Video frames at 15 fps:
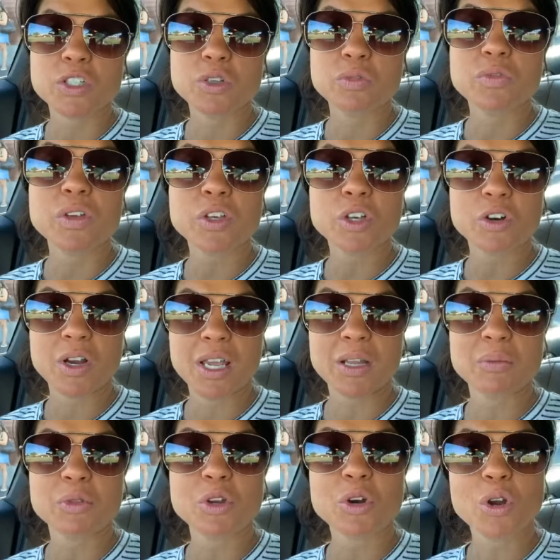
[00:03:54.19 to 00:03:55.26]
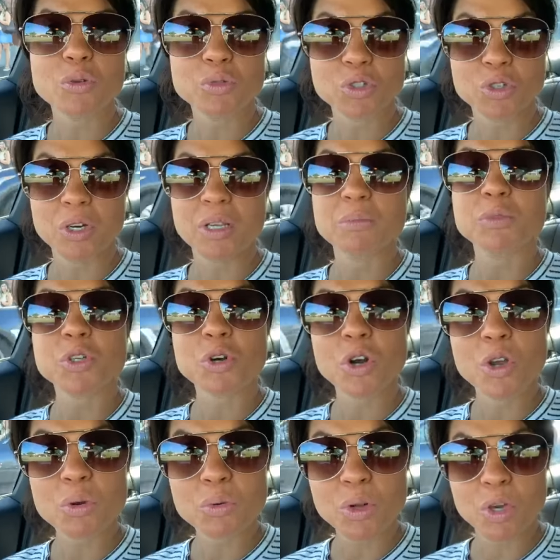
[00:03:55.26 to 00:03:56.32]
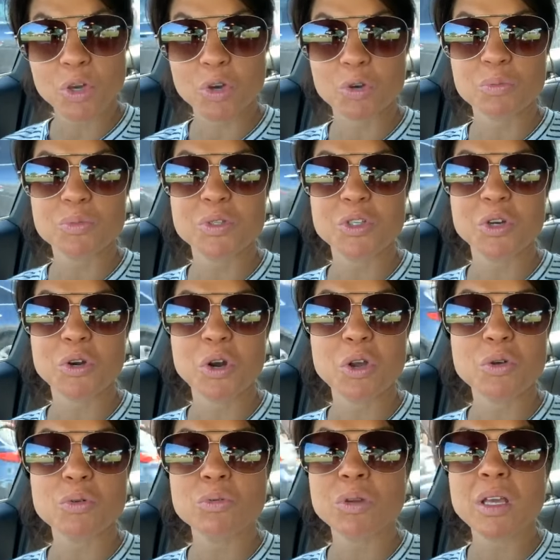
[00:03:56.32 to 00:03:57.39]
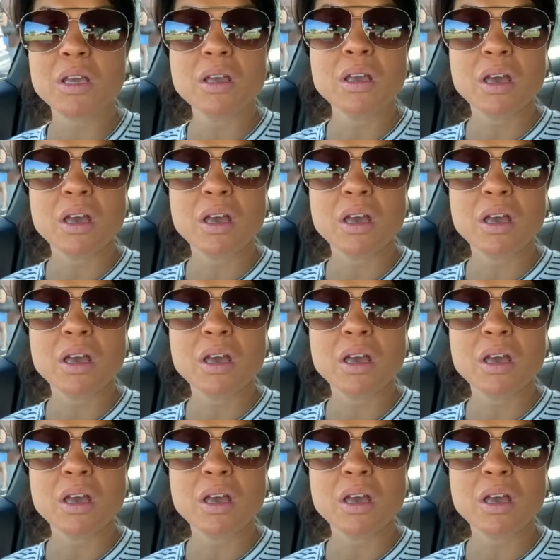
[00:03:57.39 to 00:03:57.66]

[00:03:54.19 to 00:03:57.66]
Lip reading: to fill your head with your own dreams, your own hopes, your own